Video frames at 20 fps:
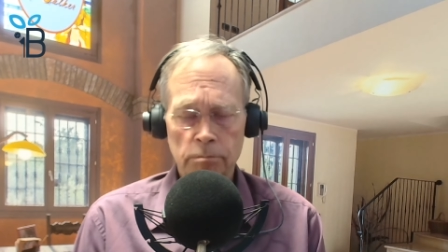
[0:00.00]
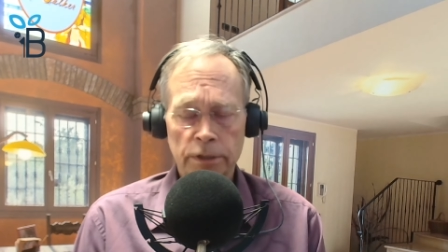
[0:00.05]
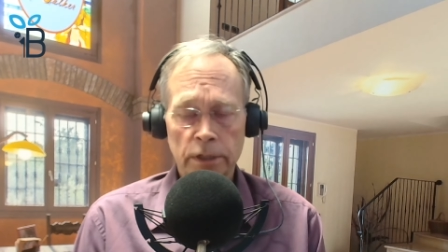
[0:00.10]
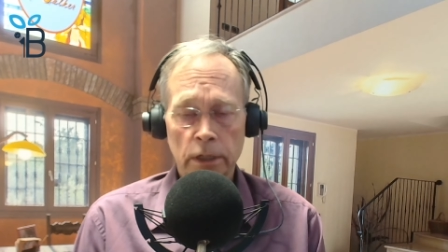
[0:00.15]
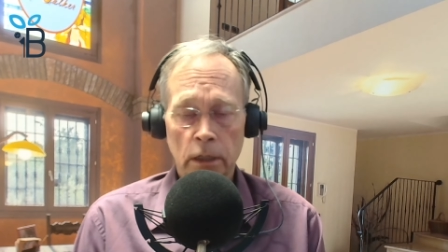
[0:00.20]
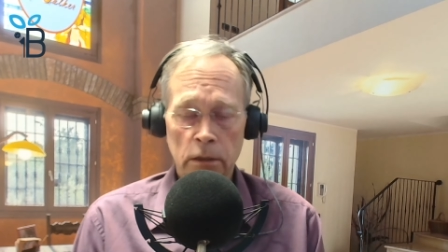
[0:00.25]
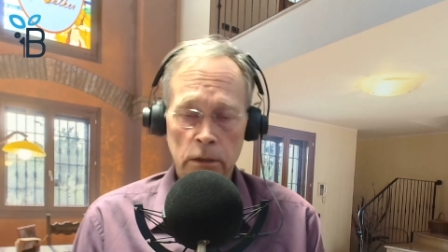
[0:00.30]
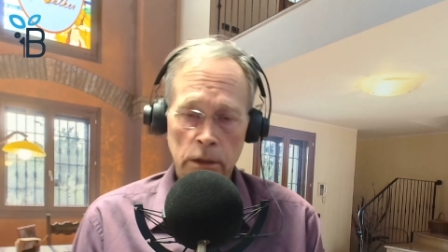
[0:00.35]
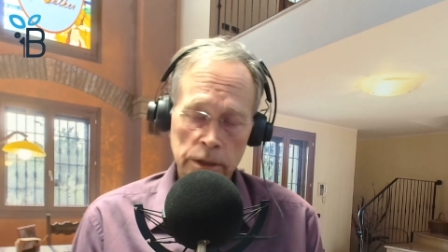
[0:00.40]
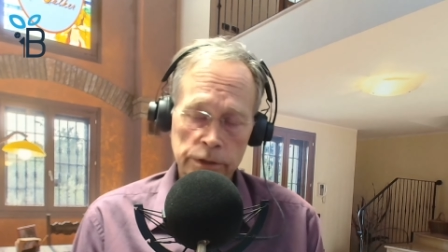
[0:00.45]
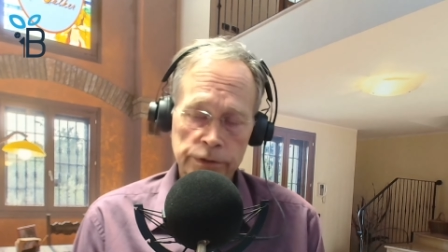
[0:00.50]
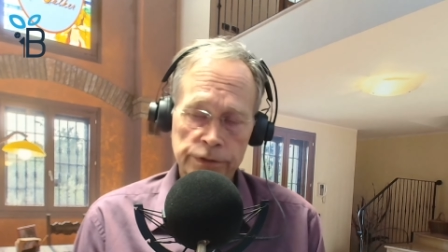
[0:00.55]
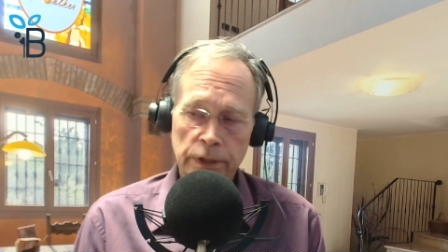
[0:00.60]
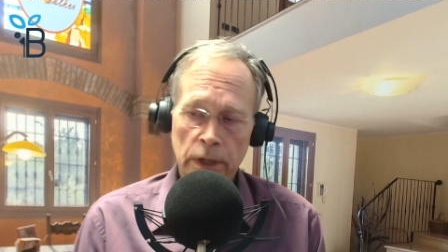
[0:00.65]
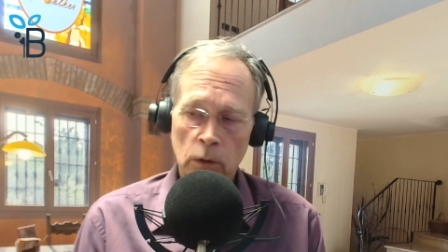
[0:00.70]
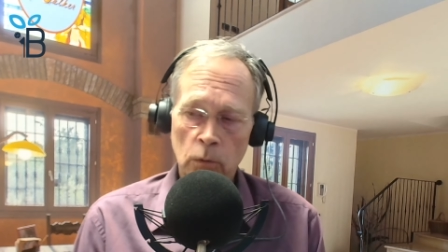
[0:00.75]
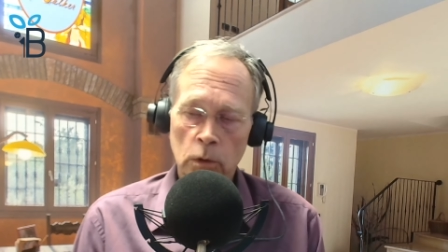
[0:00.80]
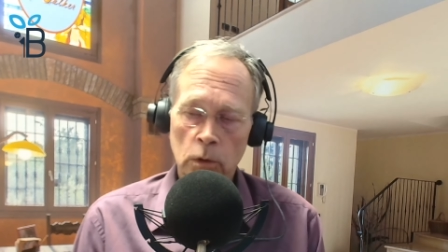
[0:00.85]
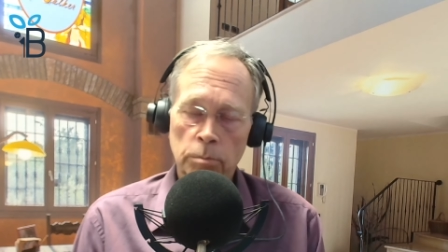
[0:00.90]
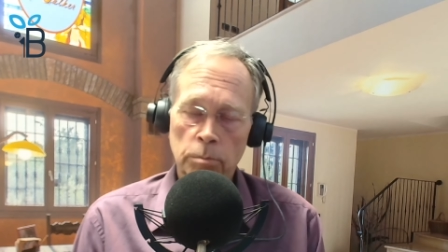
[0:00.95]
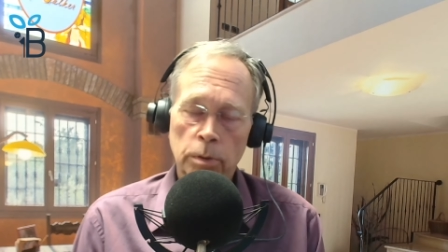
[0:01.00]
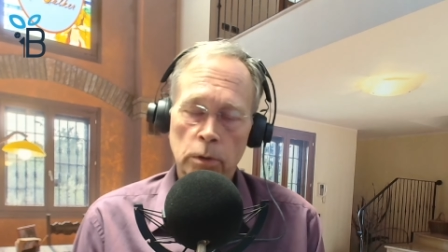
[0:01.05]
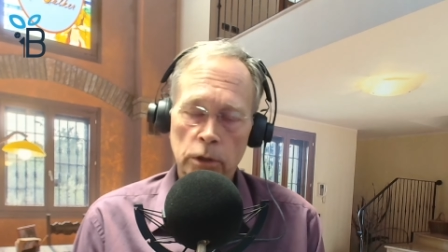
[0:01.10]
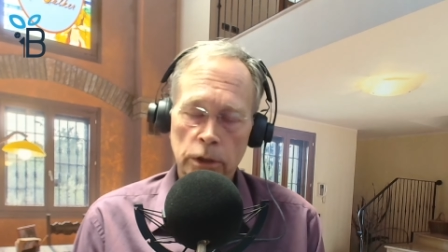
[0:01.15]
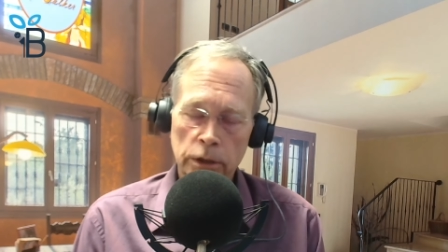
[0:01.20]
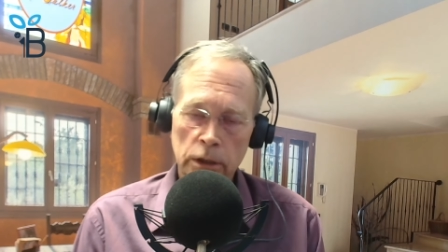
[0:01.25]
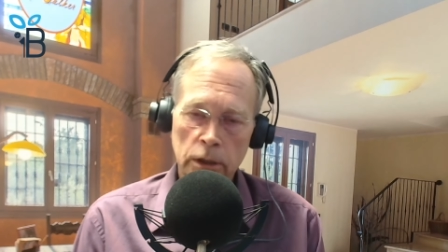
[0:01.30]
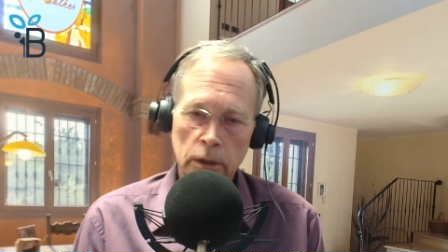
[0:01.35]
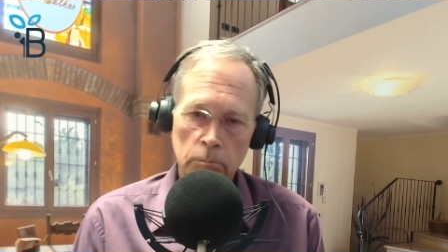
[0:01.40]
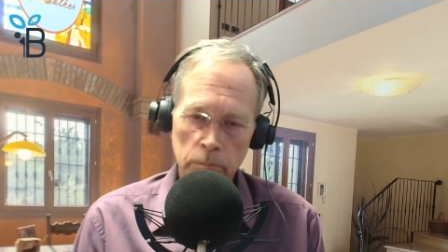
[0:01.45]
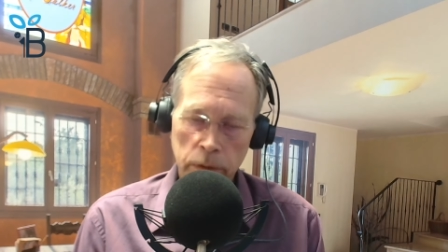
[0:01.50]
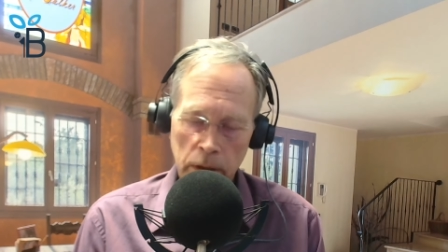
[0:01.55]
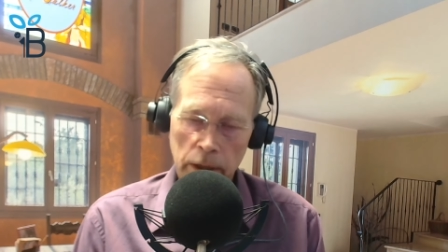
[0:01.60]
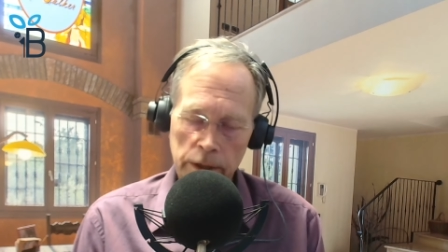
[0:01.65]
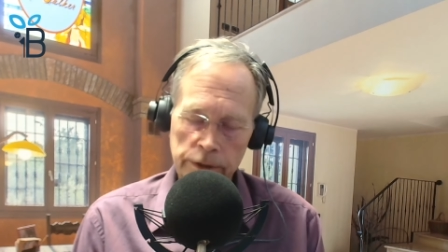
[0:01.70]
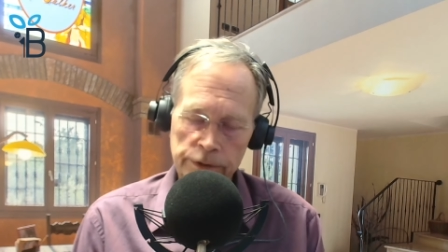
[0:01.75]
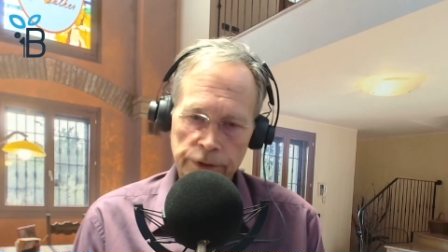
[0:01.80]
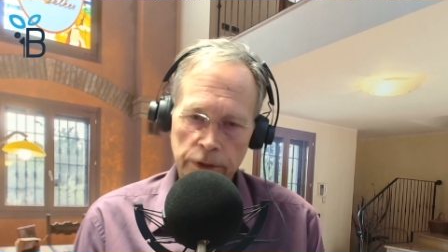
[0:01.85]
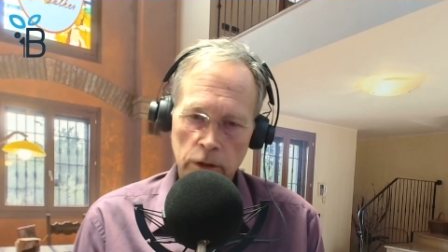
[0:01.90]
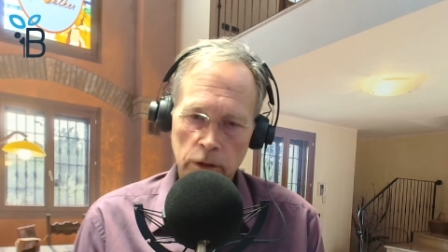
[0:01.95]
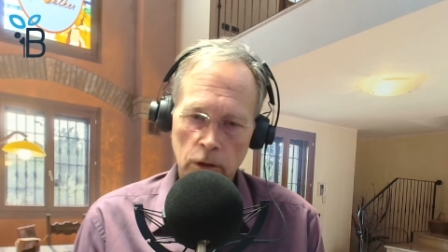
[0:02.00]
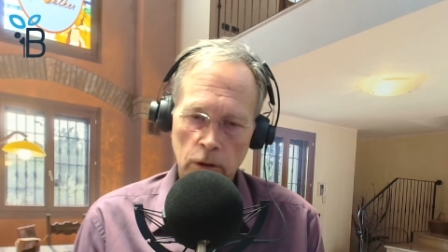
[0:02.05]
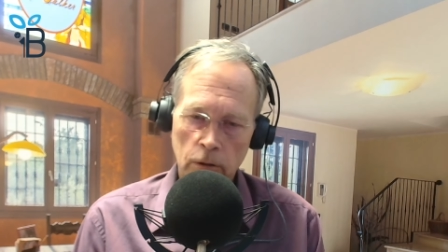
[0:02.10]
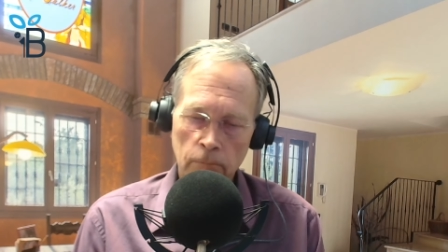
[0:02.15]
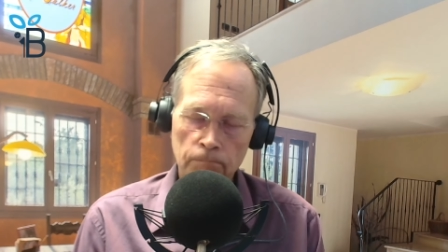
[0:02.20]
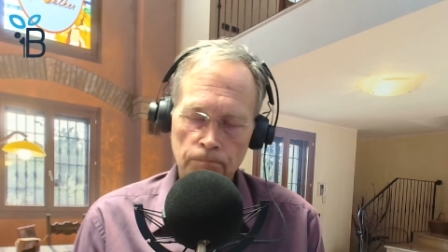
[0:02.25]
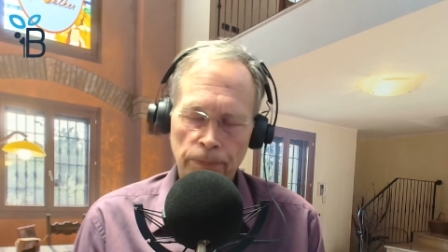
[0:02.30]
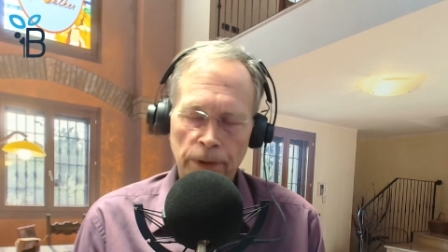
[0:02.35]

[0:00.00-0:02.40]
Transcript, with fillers: techniques that we're putting in place here,